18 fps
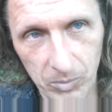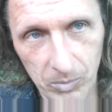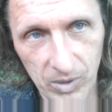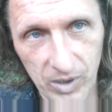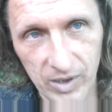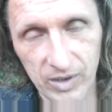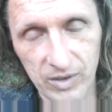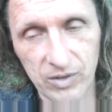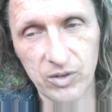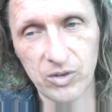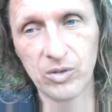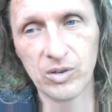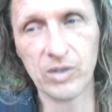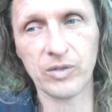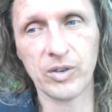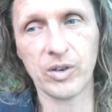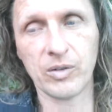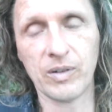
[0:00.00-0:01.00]
the mind you're
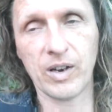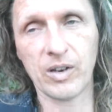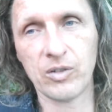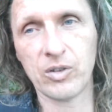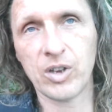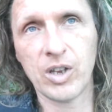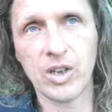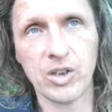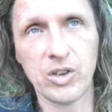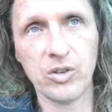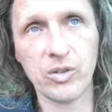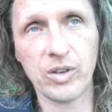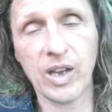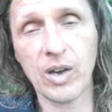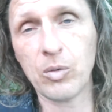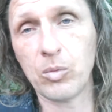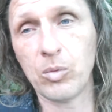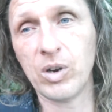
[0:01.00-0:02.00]
living around. You
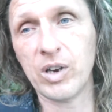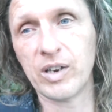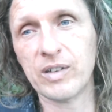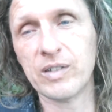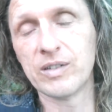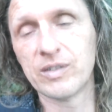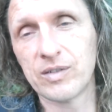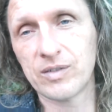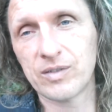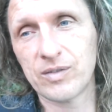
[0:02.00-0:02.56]
get one,